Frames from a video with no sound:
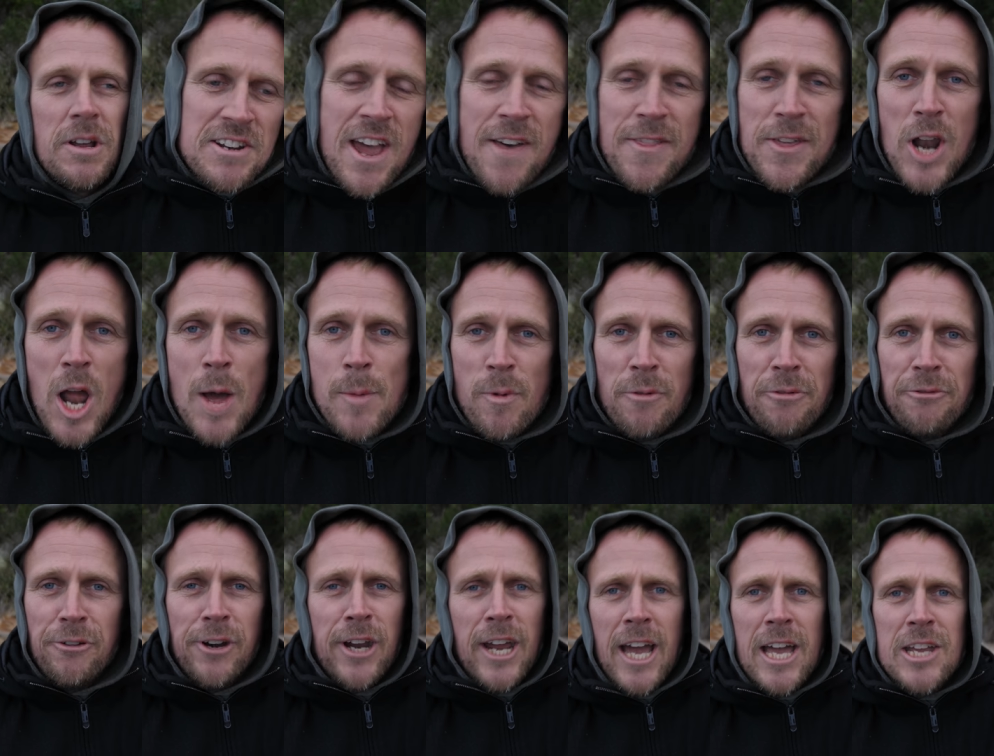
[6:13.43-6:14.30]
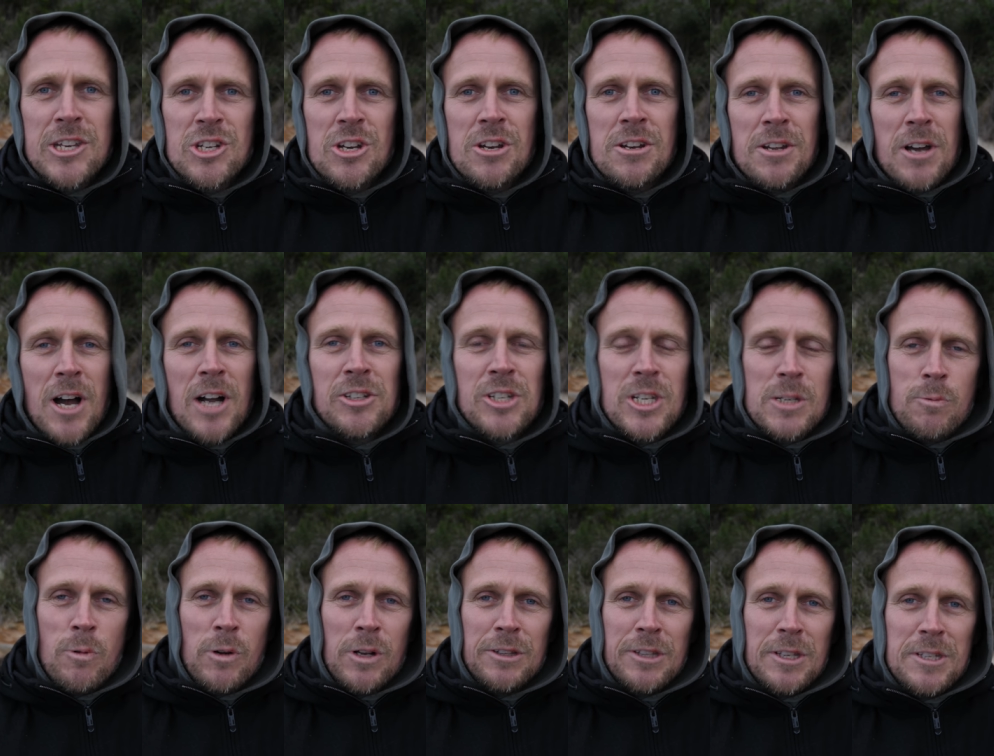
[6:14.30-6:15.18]
Now that I'm a free agent, I
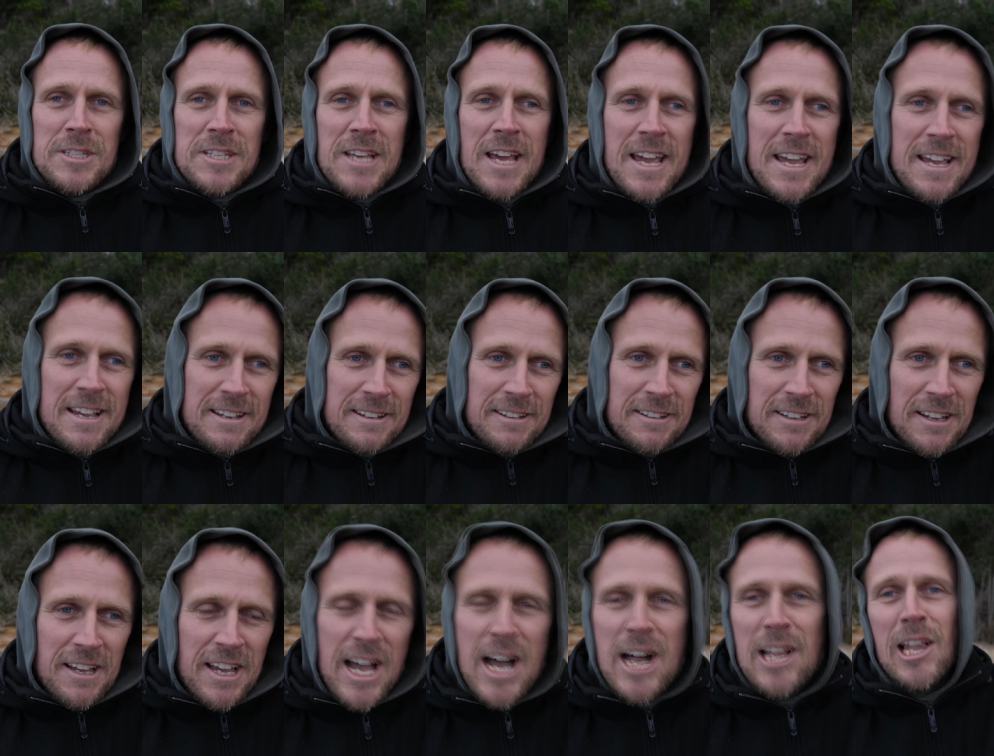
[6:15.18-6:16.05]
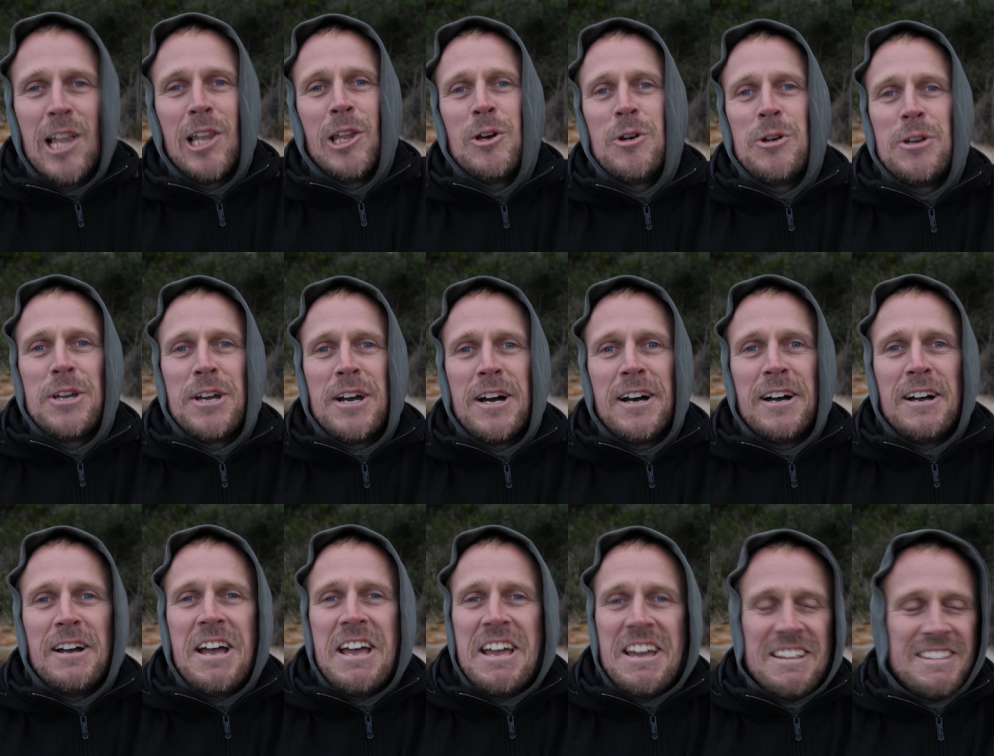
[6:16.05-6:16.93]
just wanted to say
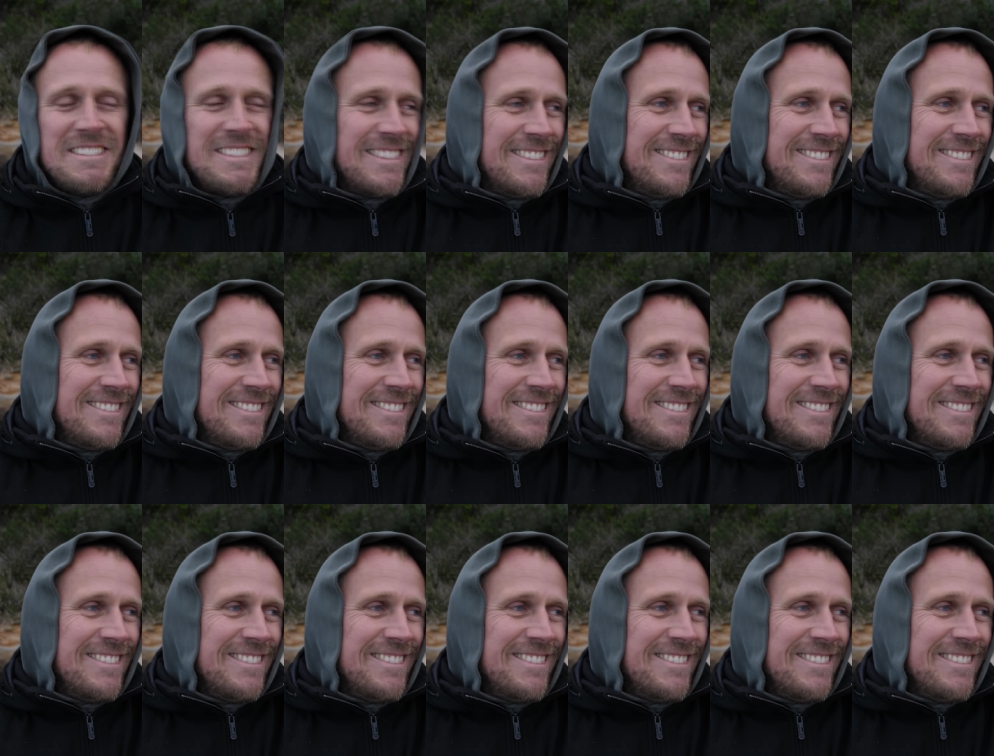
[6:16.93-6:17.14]
hallelujah.